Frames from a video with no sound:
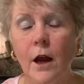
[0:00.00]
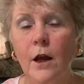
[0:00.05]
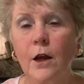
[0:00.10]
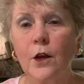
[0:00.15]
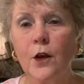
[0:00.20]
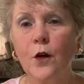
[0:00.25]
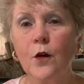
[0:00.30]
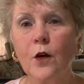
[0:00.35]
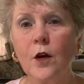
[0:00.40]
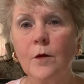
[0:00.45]

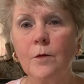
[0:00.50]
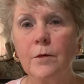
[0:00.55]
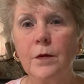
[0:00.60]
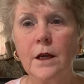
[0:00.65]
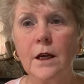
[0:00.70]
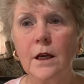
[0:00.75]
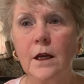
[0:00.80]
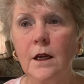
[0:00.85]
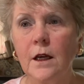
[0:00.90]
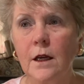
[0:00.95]
You can
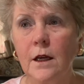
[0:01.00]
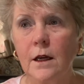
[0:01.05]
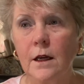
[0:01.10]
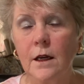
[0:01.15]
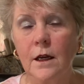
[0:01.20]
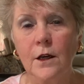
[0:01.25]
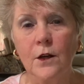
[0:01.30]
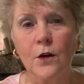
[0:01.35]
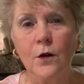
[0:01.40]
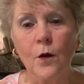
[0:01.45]
be
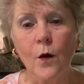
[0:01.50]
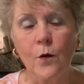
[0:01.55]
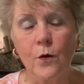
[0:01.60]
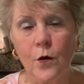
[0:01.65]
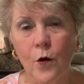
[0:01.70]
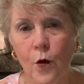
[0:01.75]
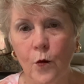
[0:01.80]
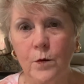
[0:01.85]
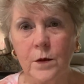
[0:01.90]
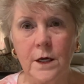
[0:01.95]
in your own
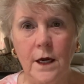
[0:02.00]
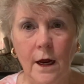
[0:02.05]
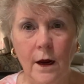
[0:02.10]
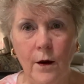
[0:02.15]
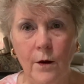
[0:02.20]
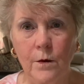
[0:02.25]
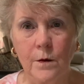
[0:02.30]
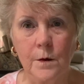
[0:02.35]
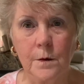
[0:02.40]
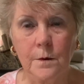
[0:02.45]

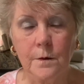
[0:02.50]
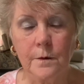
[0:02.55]
hometown